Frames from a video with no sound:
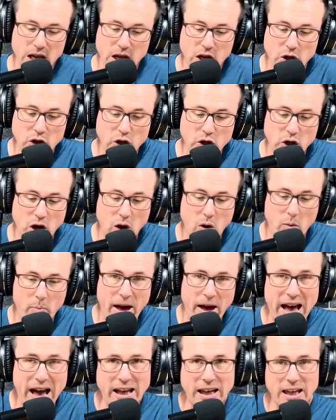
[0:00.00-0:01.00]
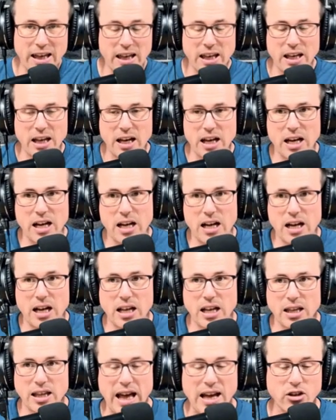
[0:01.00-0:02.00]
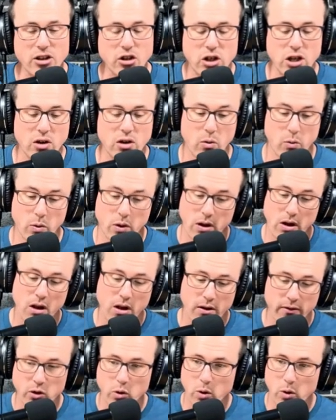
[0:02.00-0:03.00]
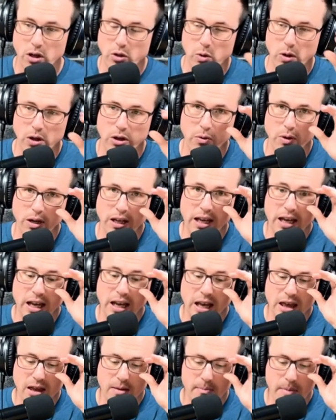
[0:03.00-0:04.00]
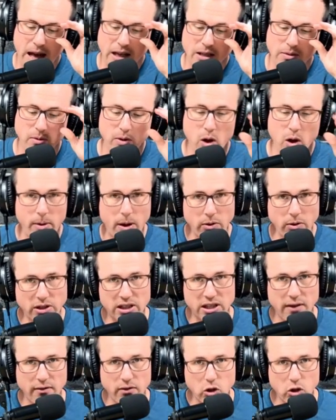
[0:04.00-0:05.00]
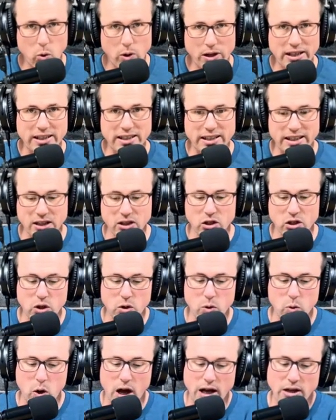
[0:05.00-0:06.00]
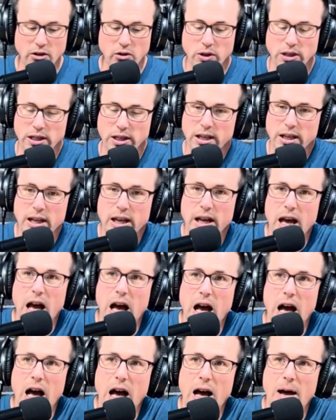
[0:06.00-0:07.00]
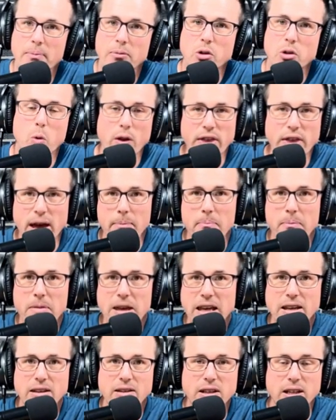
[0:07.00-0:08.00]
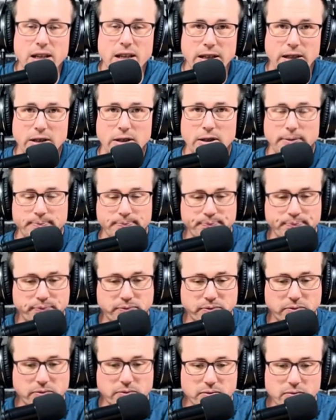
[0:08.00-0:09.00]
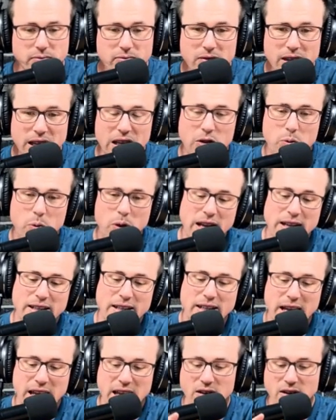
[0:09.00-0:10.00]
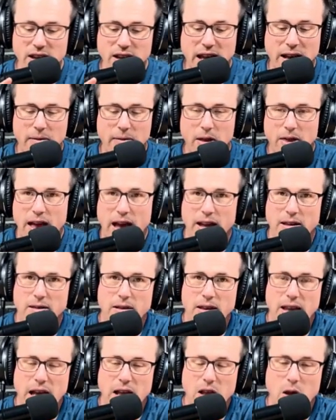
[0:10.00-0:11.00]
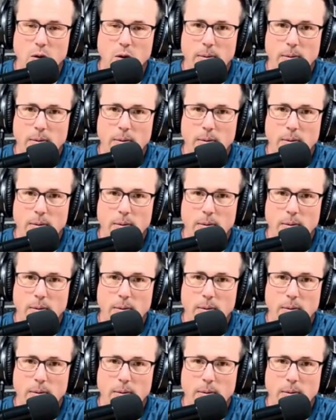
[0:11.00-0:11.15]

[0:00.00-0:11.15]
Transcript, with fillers: so back uh, last year, or well, all of twenty twenty-three, the maximum loan amount was seven twenty-six two hundred. Um, so what that means is, is we got to stay under that that that loan